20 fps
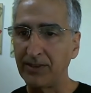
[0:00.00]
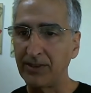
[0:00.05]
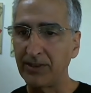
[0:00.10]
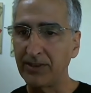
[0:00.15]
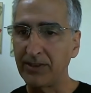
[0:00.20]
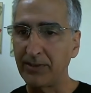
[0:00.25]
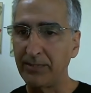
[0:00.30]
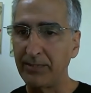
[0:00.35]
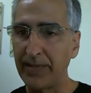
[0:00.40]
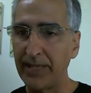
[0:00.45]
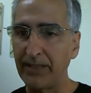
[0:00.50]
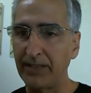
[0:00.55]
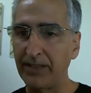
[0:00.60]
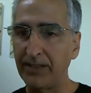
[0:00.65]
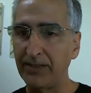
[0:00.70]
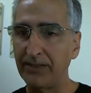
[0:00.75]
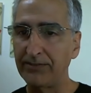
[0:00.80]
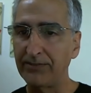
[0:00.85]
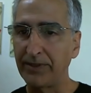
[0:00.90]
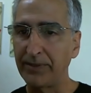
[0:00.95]
just a
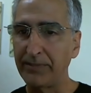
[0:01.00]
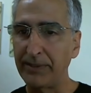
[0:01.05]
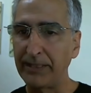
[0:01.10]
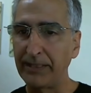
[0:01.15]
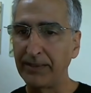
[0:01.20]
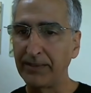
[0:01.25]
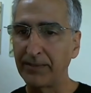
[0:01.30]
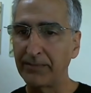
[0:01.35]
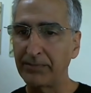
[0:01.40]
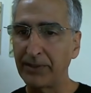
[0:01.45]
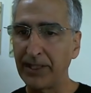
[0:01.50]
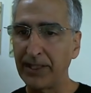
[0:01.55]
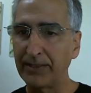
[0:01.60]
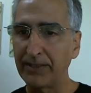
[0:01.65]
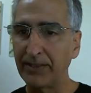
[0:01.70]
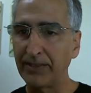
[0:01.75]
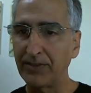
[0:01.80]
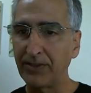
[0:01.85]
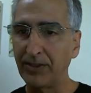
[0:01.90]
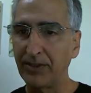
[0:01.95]
matter of repeating the process